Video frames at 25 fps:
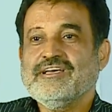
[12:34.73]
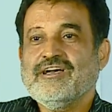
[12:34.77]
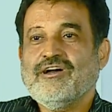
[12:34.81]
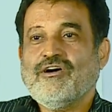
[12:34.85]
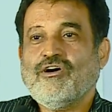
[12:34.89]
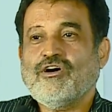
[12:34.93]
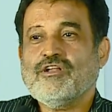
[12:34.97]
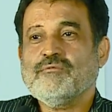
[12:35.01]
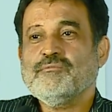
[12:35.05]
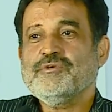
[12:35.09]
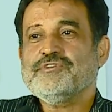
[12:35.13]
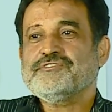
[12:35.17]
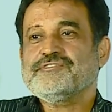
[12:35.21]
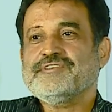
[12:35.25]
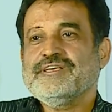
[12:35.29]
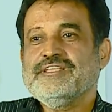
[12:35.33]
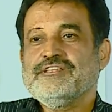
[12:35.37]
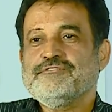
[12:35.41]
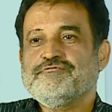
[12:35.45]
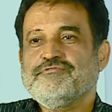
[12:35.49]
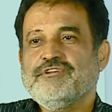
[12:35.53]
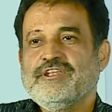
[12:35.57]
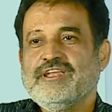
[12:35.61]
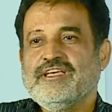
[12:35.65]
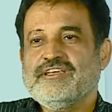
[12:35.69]
almost
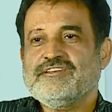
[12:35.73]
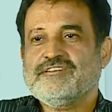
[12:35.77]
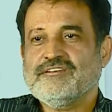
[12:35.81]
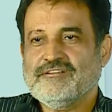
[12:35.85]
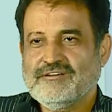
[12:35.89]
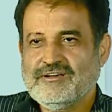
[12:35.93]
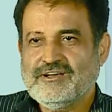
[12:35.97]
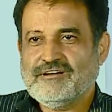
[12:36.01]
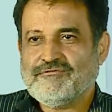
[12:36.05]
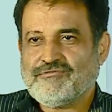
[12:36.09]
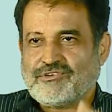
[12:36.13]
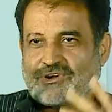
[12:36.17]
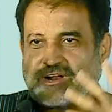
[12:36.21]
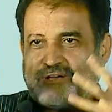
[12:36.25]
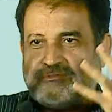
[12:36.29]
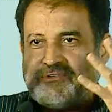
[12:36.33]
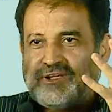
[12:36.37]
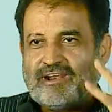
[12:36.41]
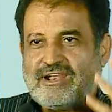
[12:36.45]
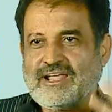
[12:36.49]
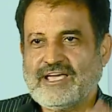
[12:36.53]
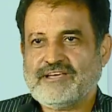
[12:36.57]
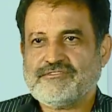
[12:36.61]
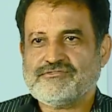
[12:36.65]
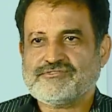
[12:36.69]
infinite for our
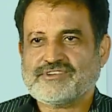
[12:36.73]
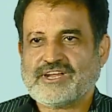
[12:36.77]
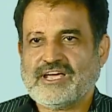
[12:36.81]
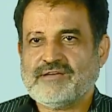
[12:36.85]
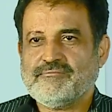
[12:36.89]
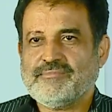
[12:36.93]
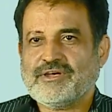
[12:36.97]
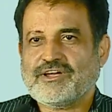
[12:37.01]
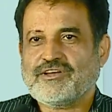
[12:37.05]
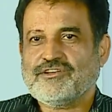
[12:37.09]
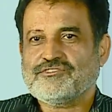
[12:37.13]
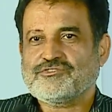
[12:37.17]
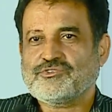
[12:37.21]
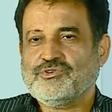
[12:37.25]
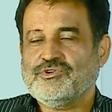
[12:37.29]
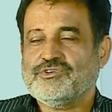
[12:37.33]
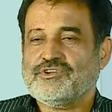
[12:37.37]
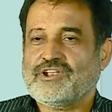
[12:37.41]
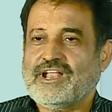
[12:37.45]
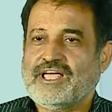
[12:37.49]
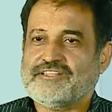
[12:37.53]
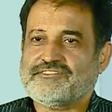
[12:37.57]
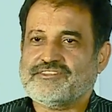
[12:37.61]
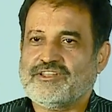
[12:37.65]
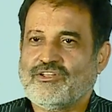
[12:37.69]
lifetime because it's going to
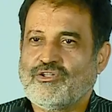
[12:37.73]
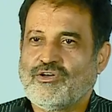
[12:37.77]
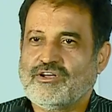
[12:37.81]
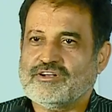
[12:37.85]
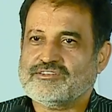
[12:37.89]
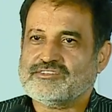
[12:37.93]
last a long